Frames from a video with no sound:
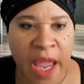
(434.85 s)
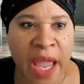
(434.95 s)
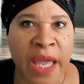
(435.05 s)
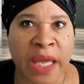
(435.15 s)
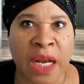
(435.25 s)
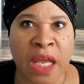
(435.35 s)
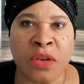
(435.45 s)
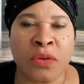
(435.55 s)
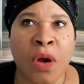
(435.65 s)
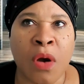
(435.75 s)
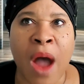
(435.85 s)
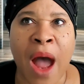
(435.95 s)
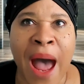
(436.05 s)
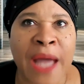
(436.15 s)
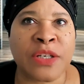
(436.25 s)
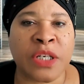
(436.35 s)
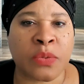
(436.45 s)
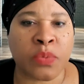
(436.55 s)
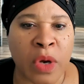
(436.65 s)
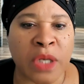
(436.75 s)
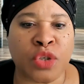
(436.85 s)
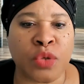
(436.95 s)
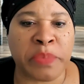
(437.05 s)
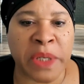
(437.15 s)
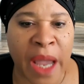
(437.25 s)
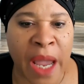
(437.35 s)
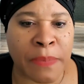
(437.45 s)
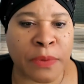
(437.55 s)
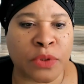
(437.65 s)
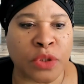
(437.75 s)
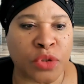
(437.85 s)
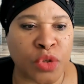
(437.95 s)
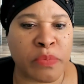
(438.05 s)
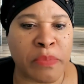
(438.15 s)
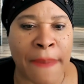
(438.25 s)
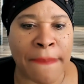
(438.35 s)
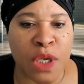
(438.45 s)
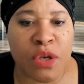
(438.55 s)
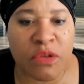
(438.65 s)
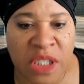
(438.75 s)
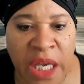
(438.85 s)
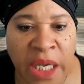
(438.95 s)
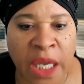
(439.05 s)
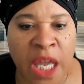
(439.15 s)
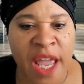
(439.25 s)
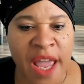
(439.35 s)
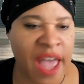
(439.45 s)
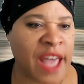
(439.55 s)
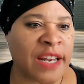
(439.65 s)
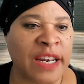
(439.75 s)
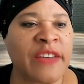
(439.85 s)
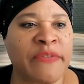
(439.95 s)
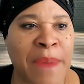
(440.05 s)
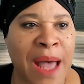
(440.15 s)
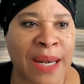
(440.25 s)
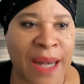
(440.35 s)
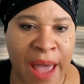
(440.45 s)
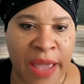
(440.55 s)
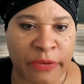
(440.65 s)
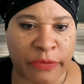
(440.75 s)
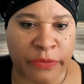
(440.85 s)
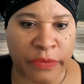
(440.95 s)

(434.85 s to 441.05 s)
And, you know, I just want to be able to do my music and live my life.